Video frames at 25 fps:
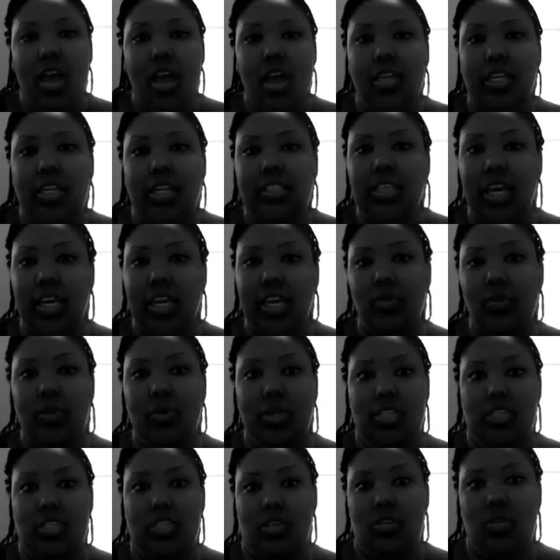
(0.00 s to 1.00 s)
And the second
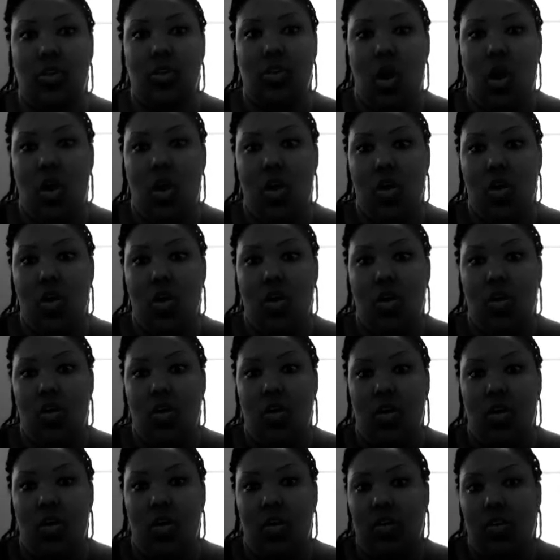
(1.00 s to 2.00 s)
reason
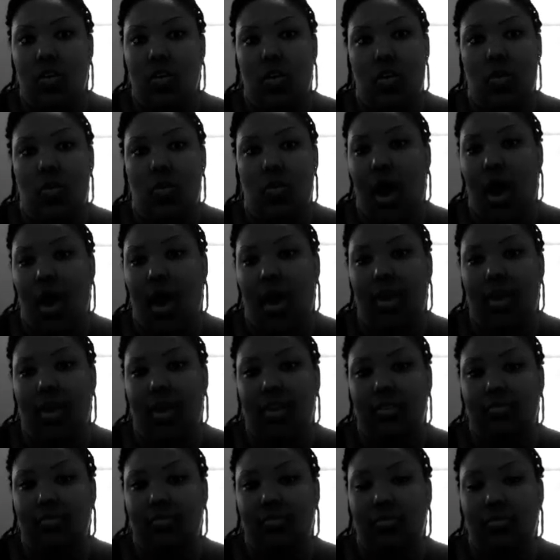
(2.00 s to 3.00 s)

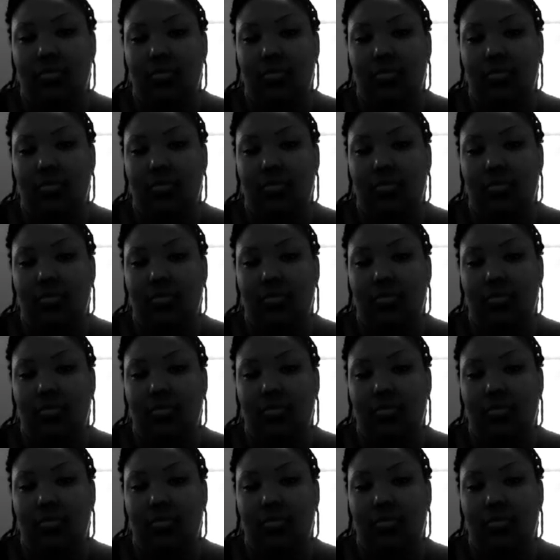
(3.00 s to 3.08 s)
why